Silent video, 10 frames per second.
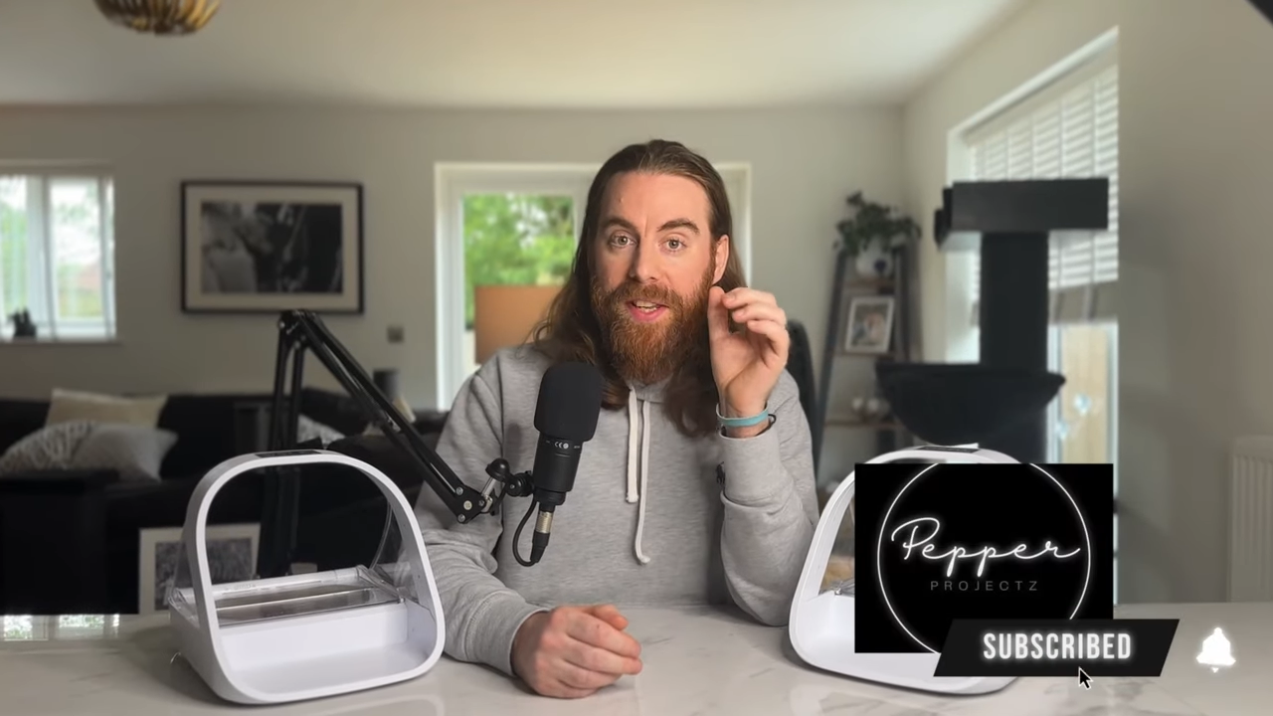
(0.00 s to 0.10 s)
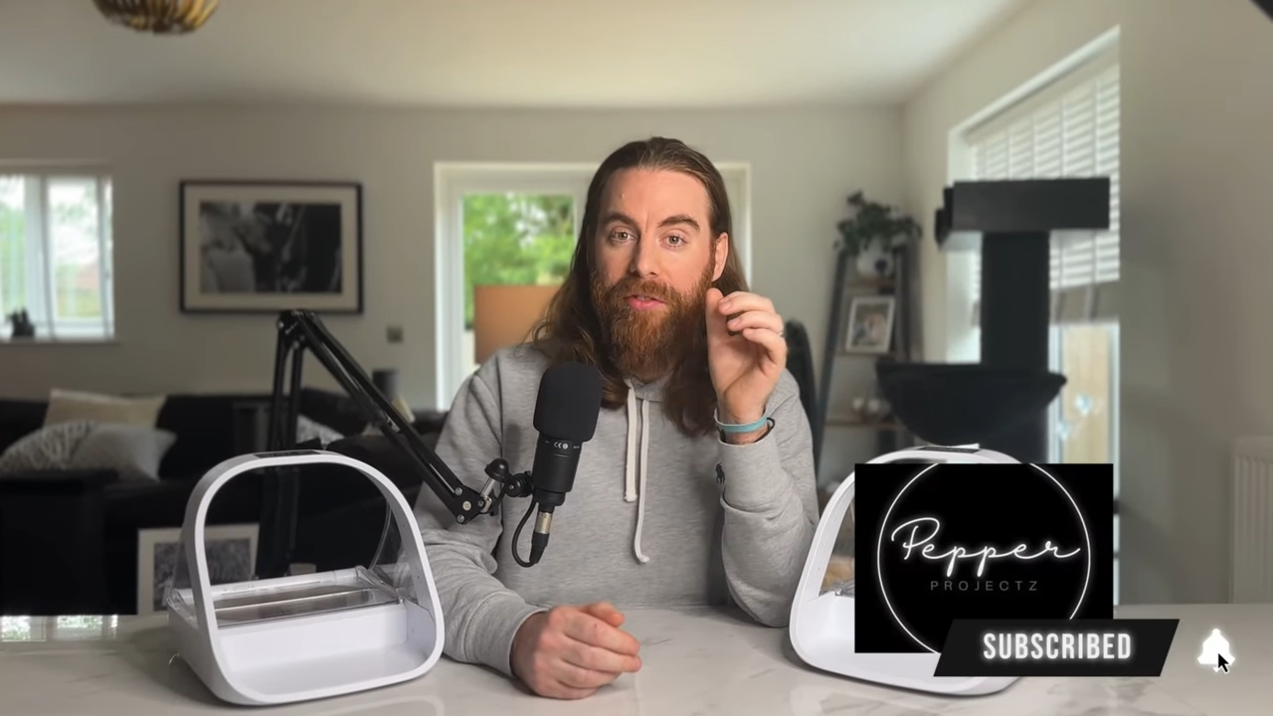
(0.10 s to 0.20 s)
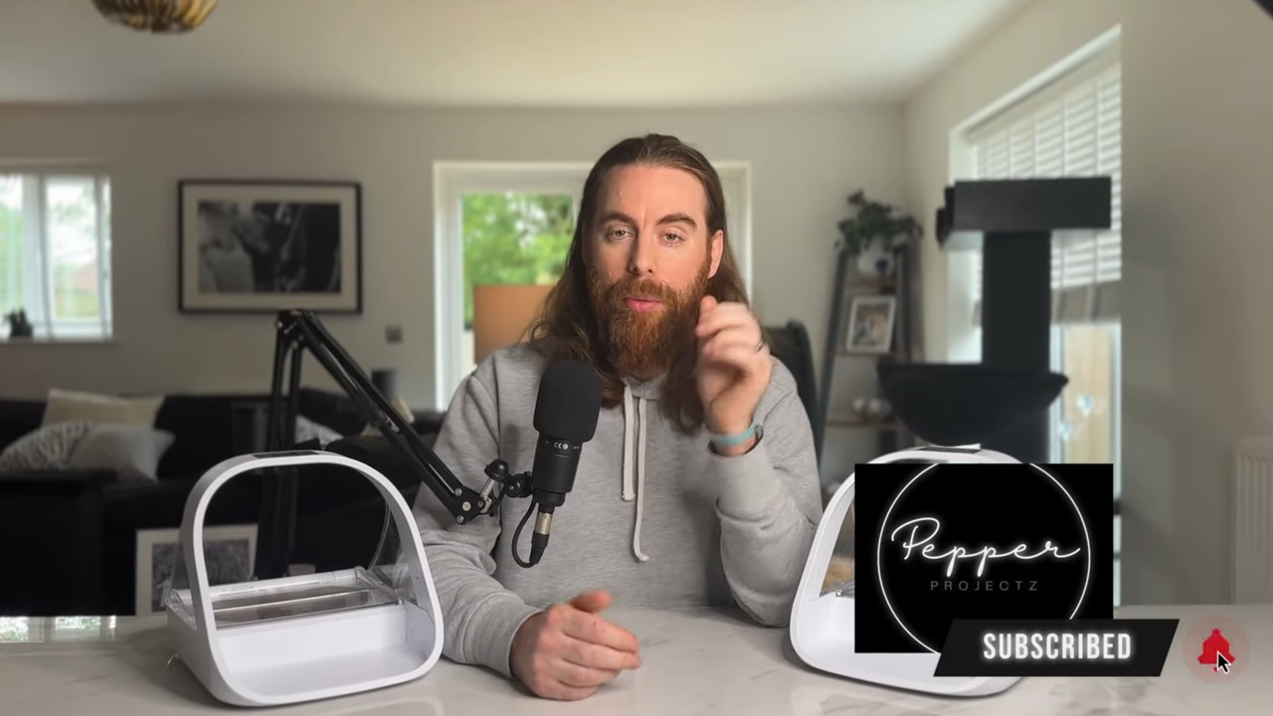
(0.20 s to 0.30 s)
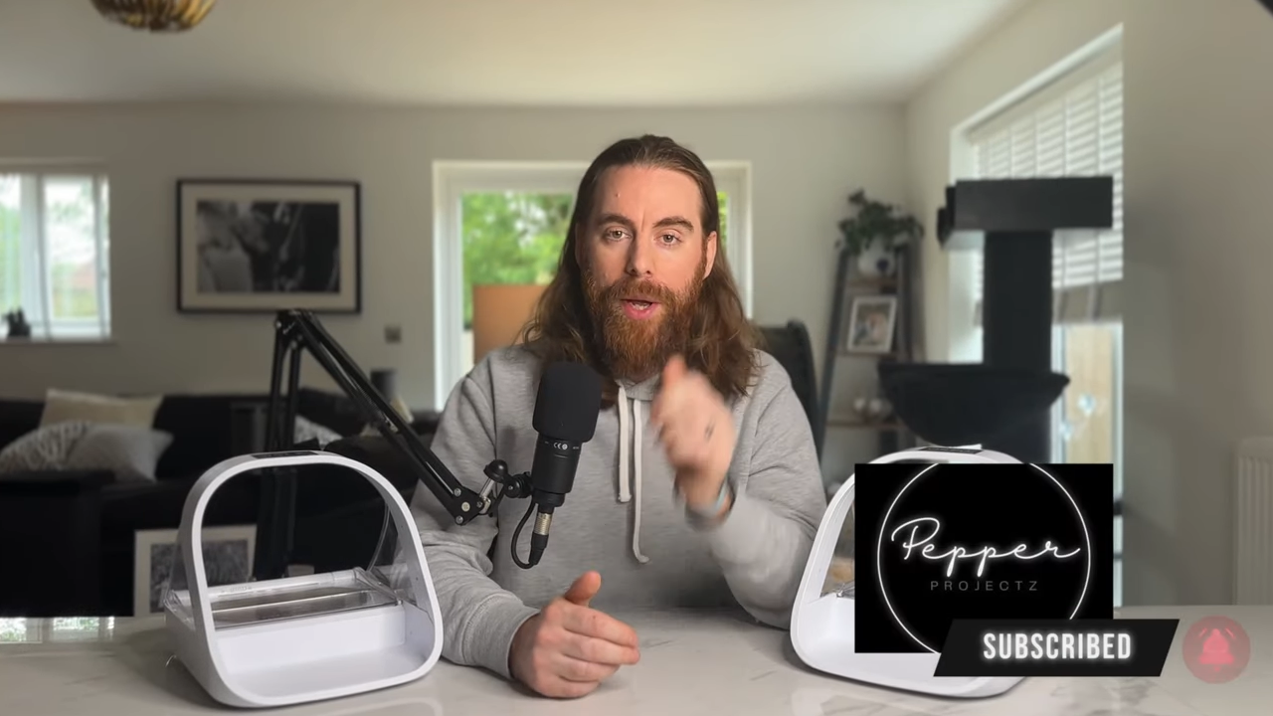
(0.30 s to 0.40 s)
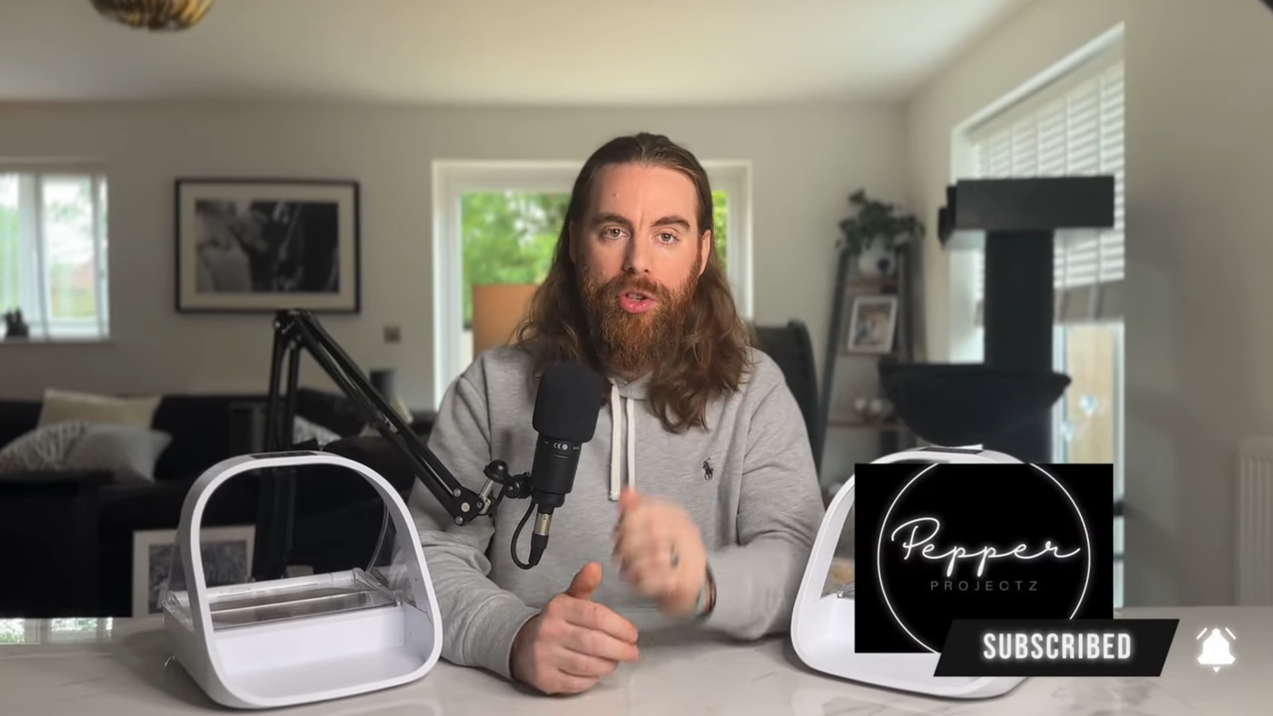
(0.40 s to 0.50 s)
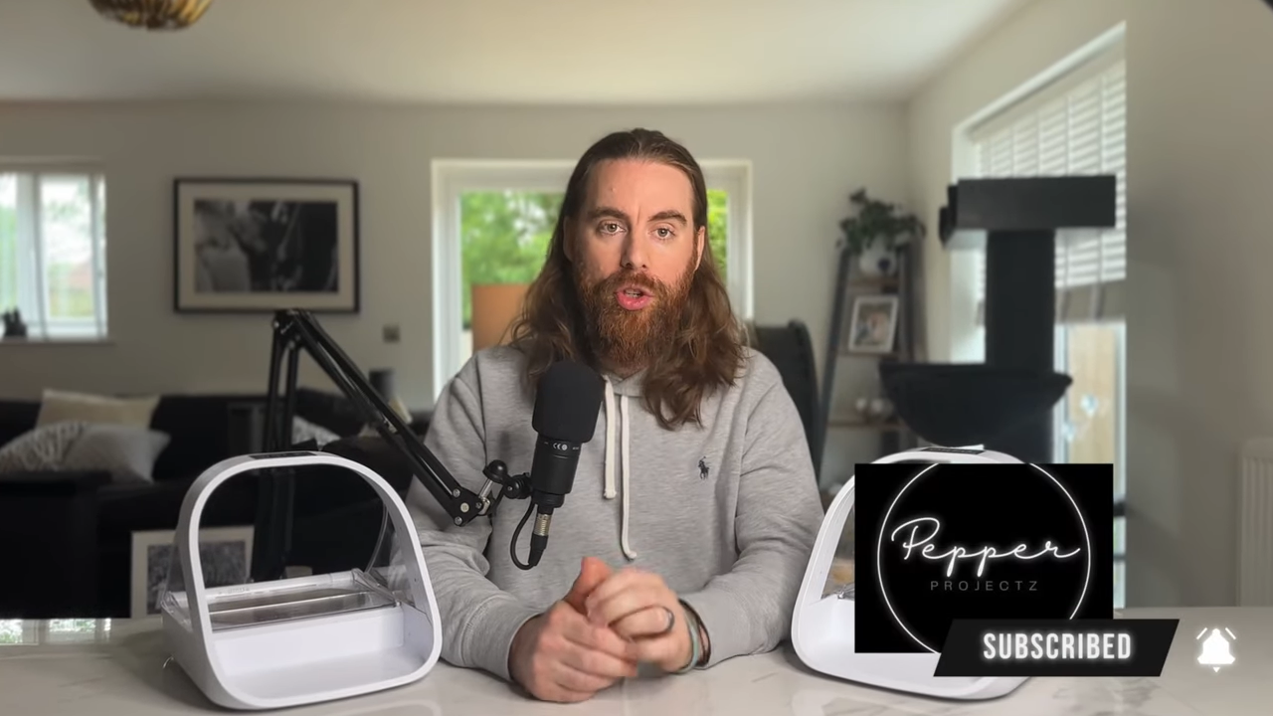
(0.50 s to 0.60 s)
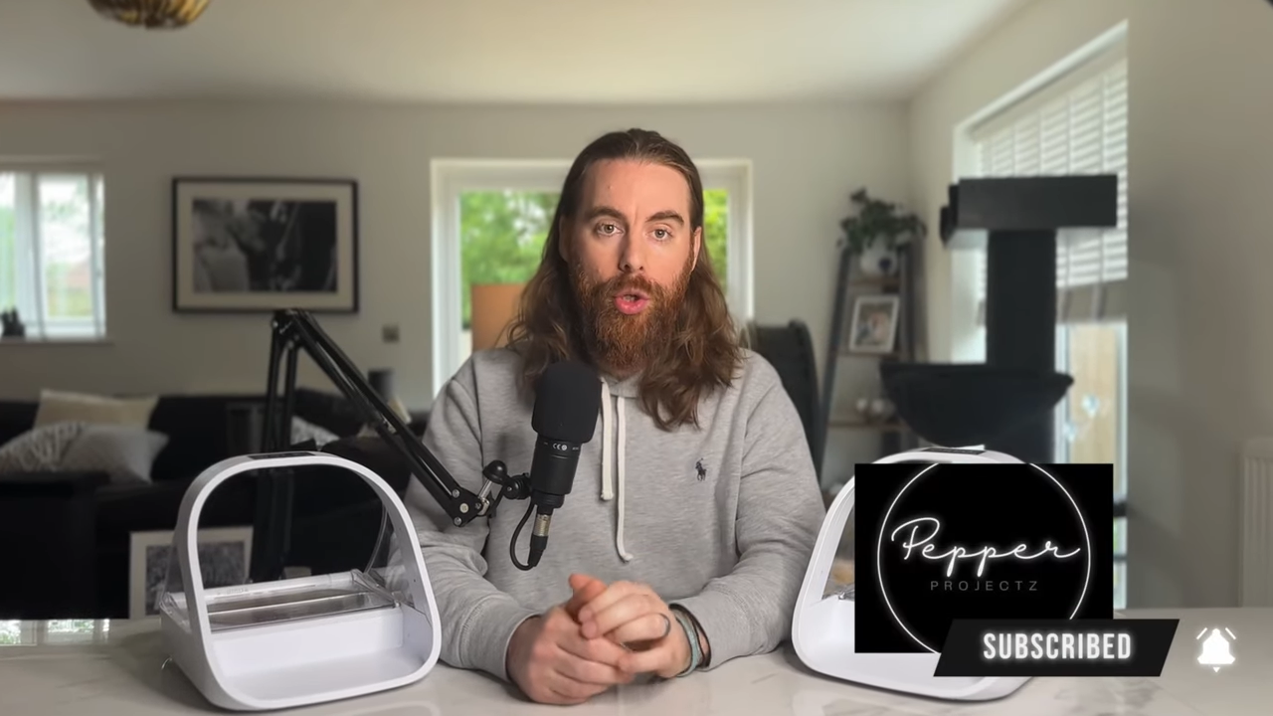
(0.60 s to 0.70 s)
information